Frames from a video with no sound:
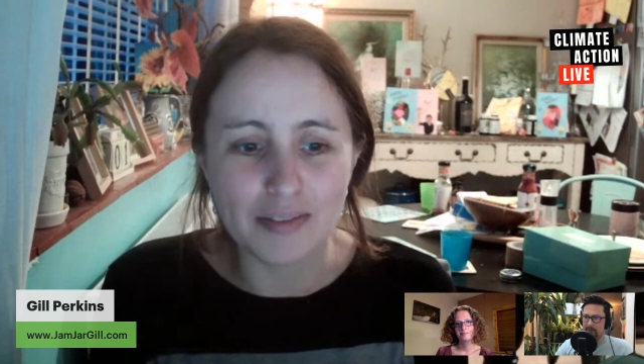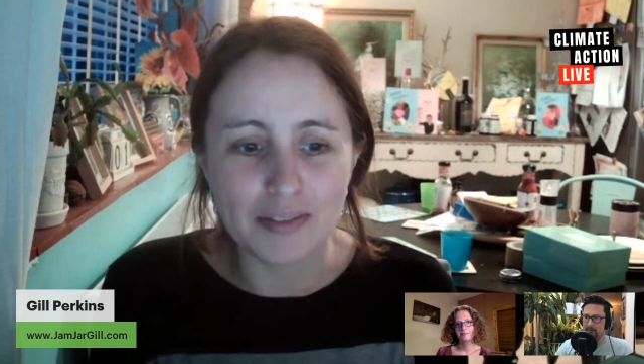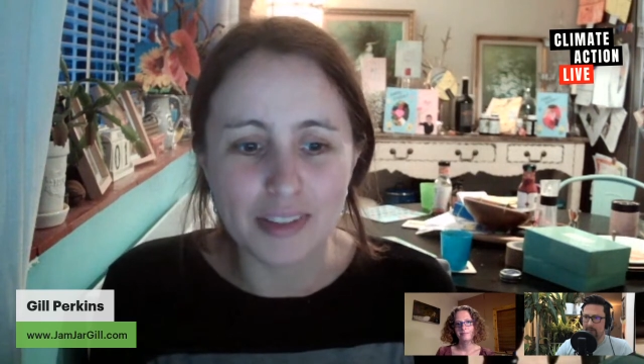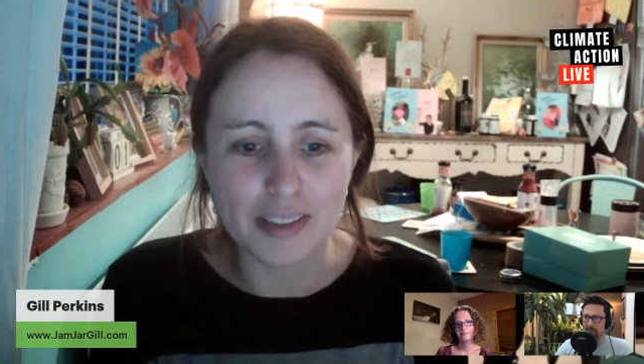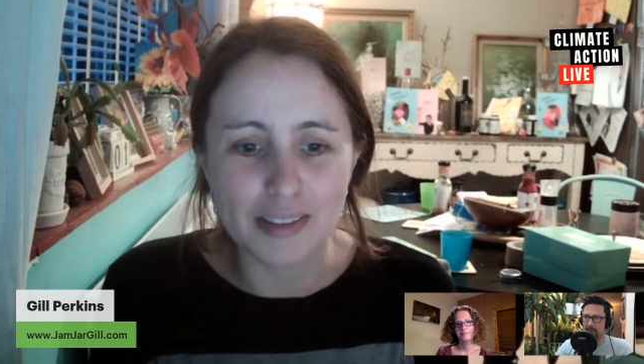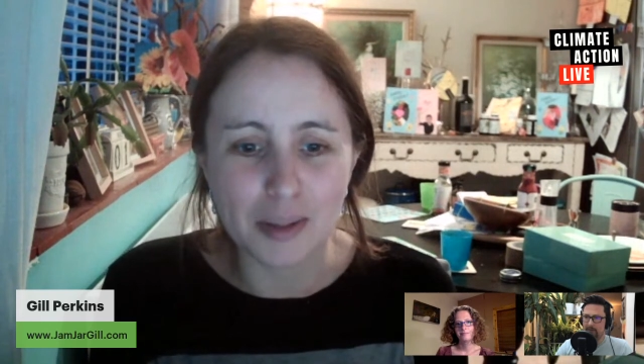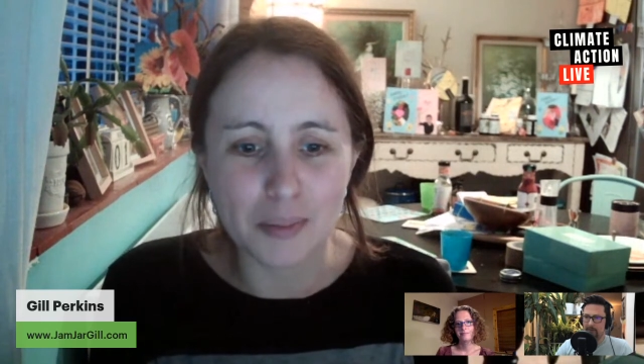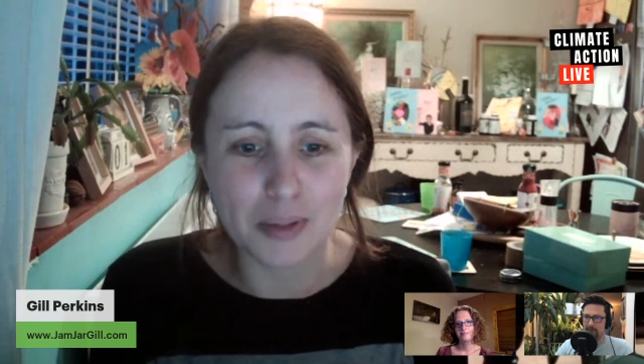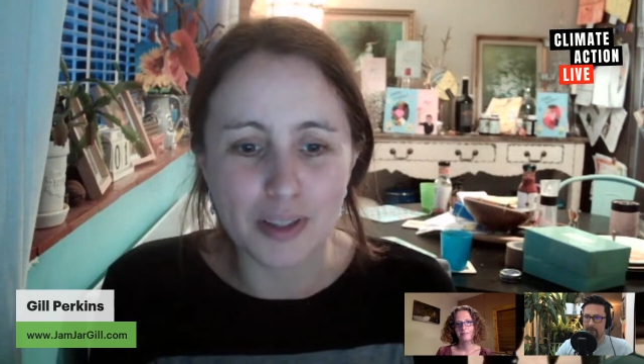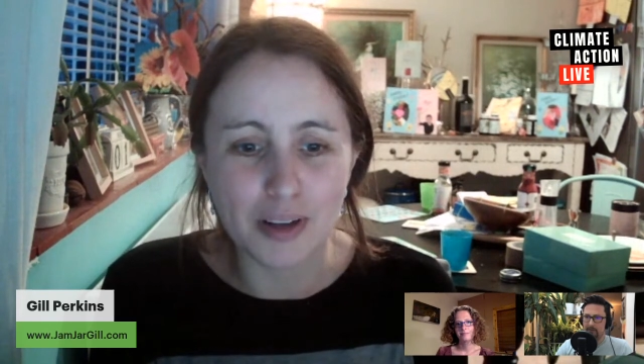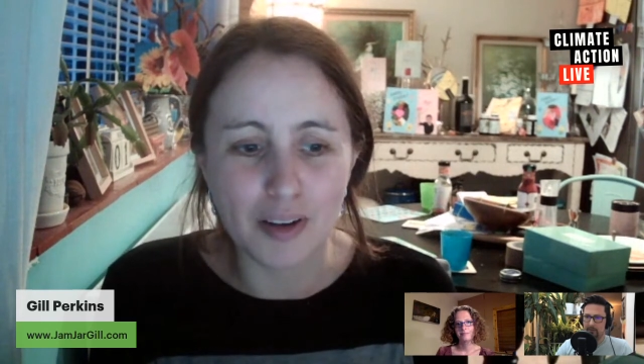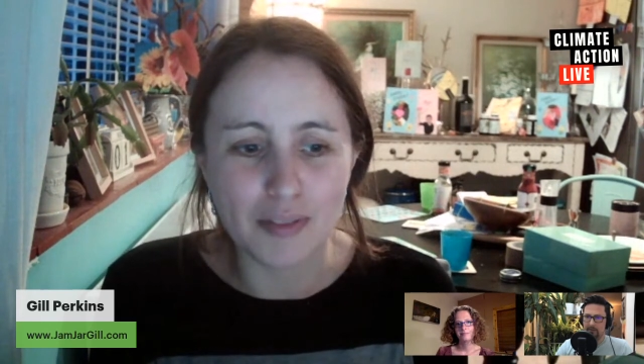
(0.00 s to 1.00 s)
for example,
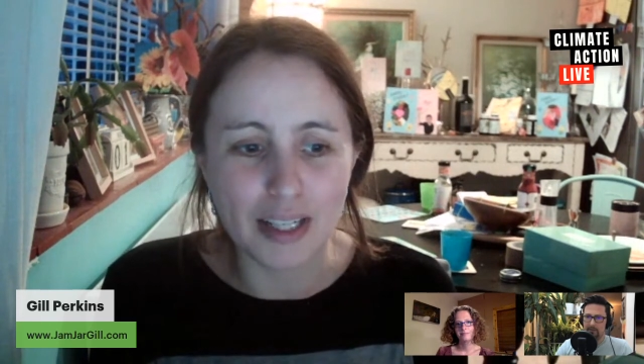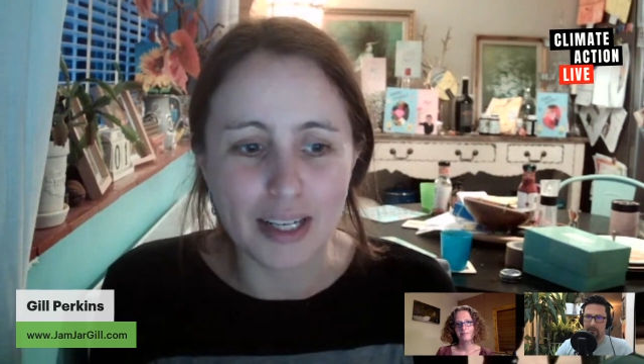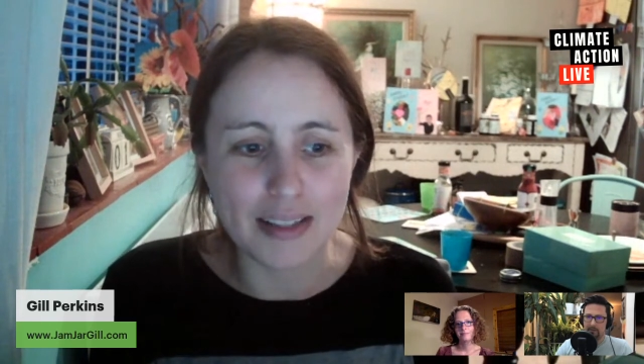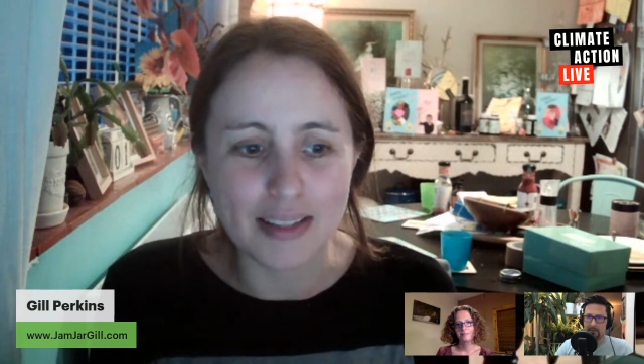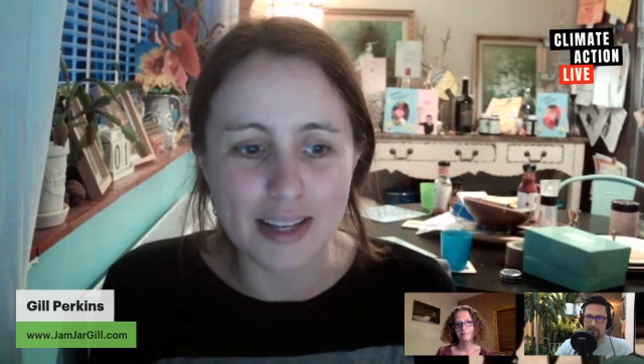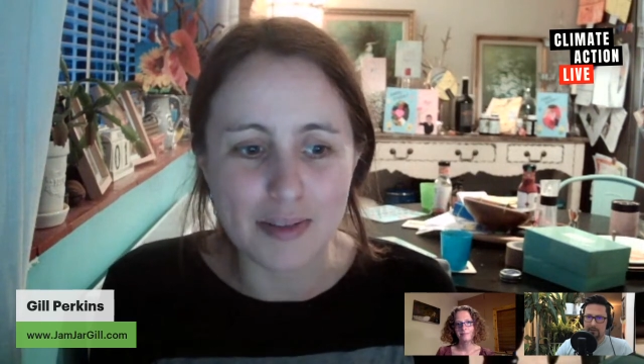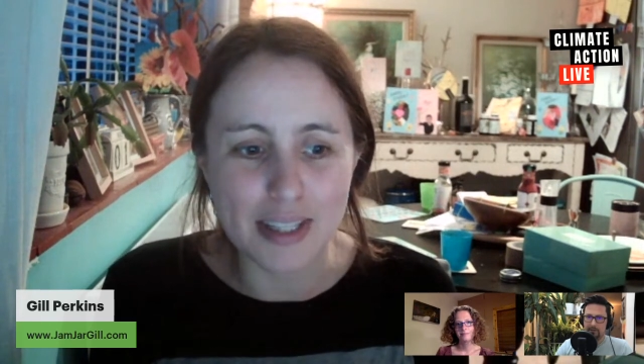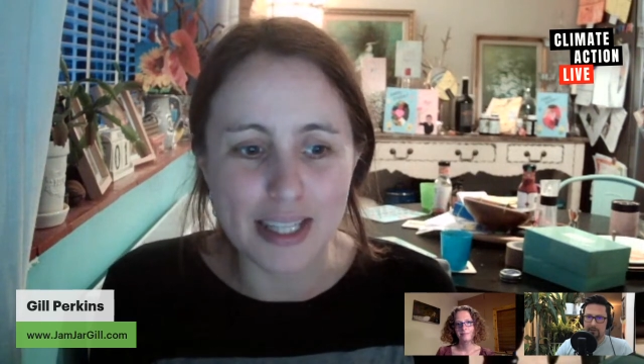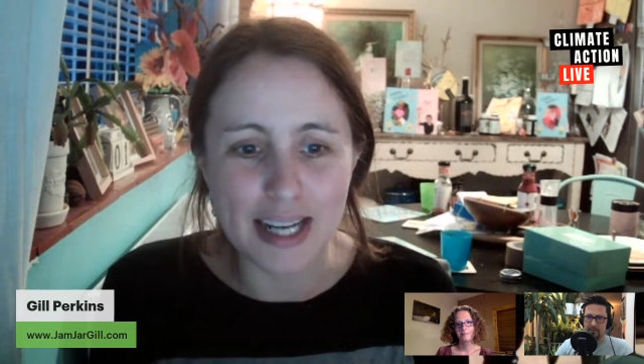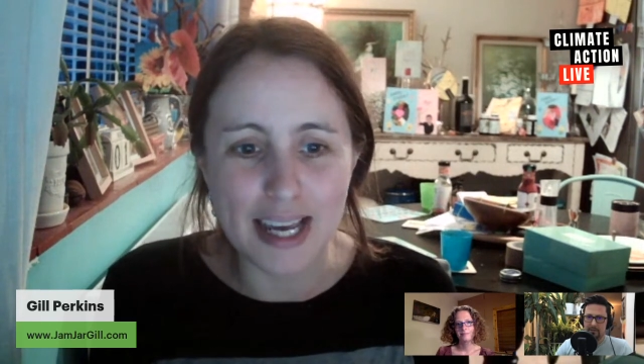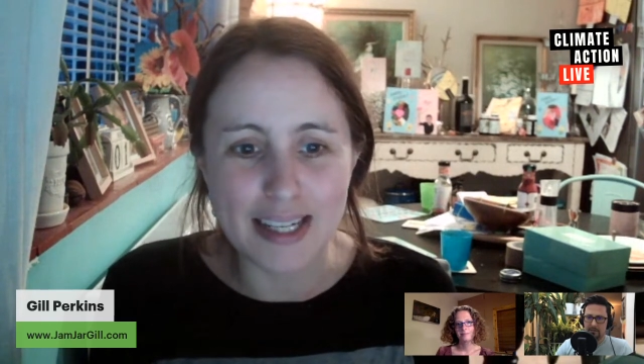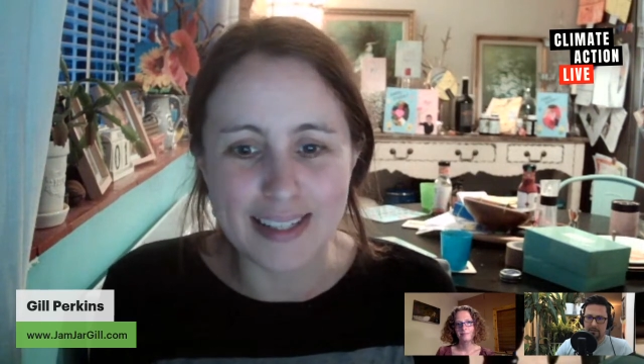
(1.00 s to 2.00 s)
in our village, there was a
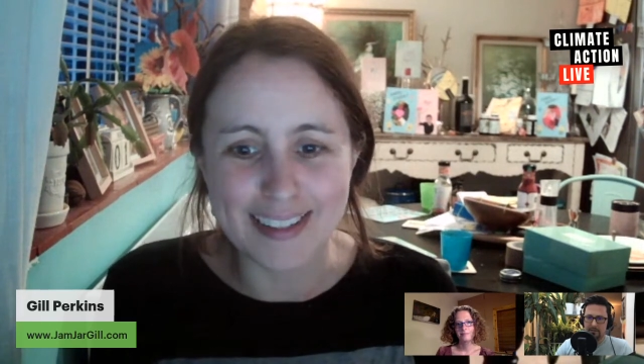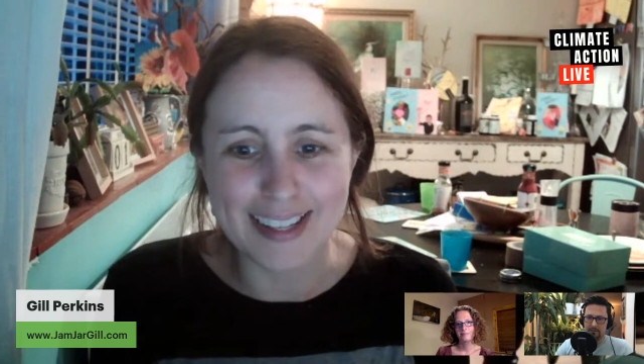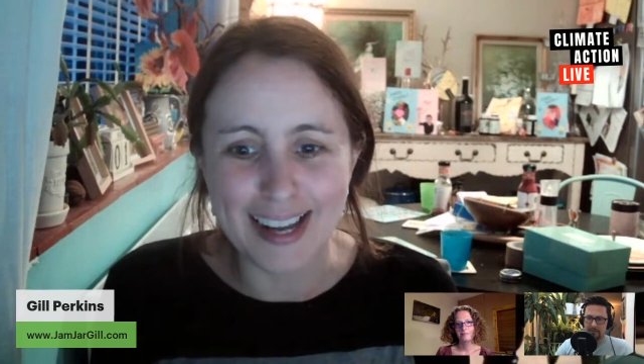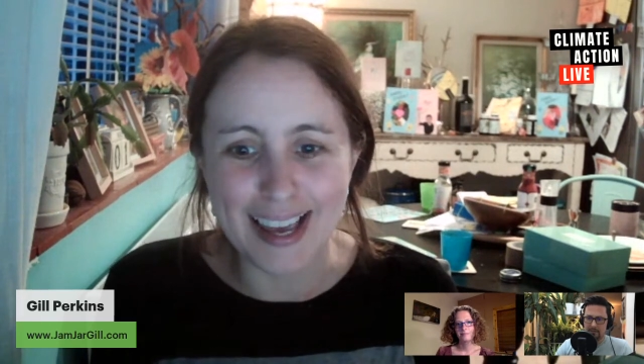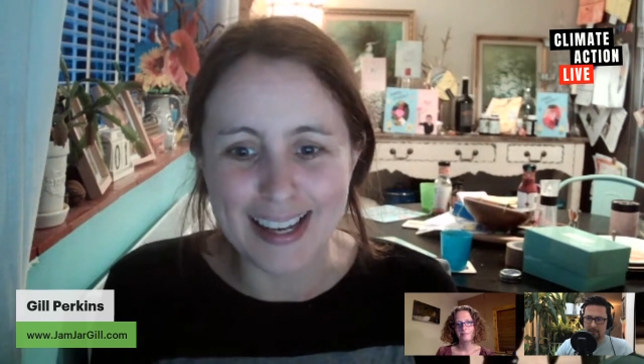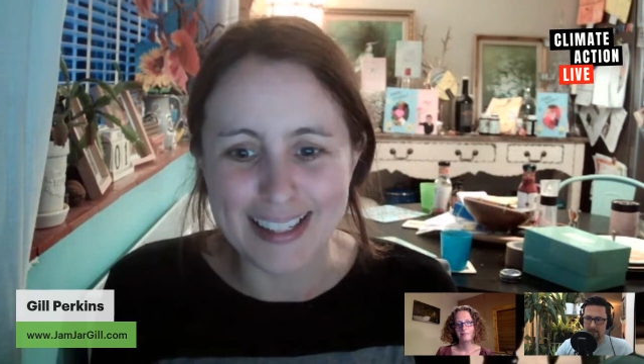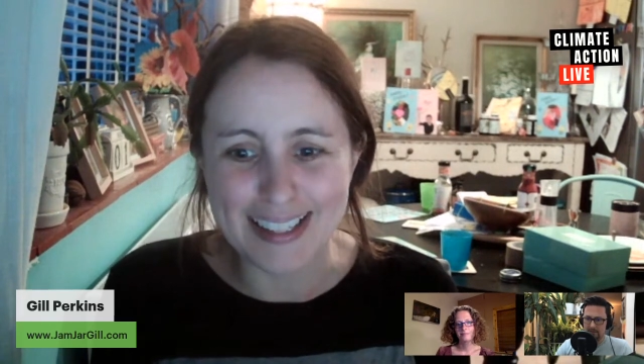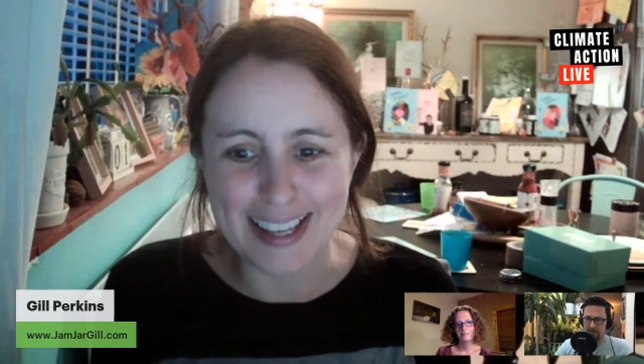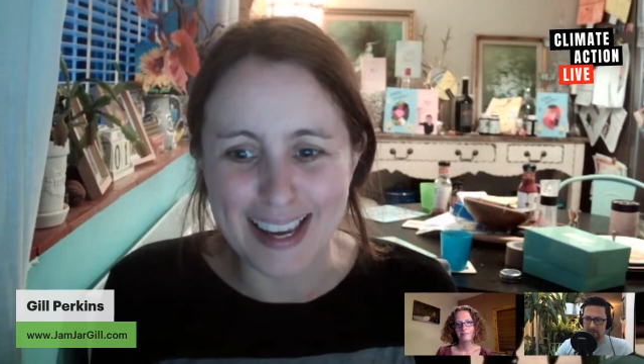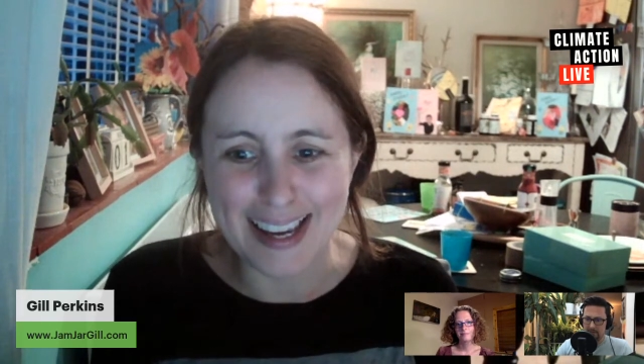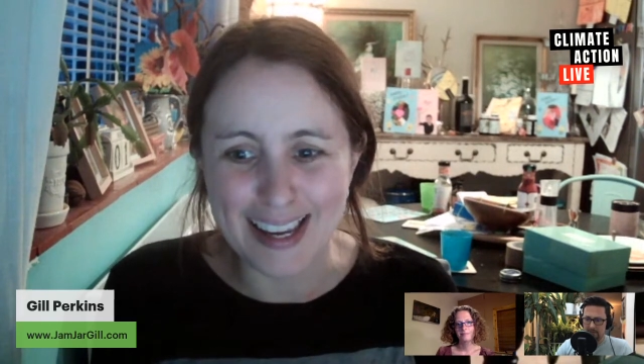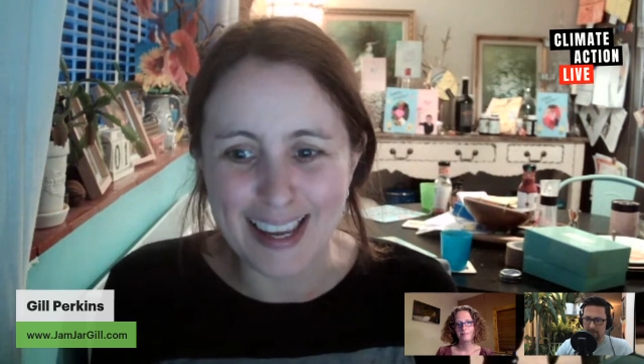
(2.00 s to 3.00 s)
lady
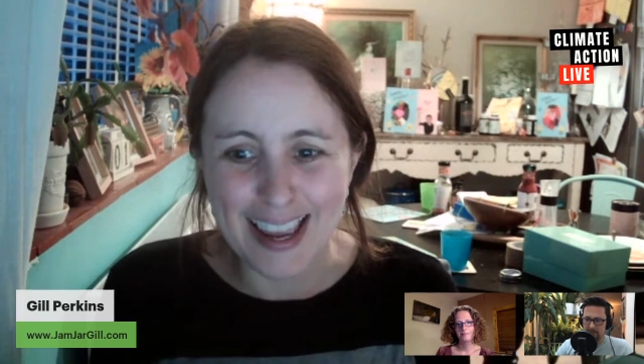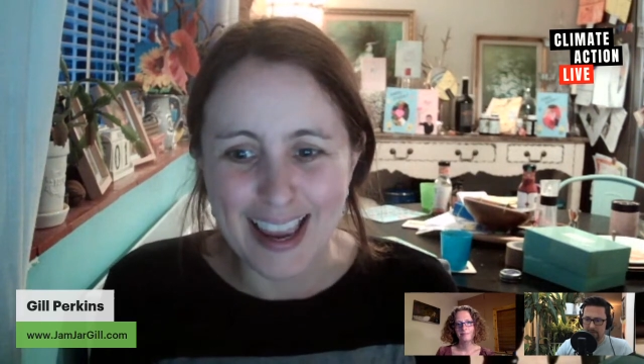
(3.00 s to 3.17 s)
collecting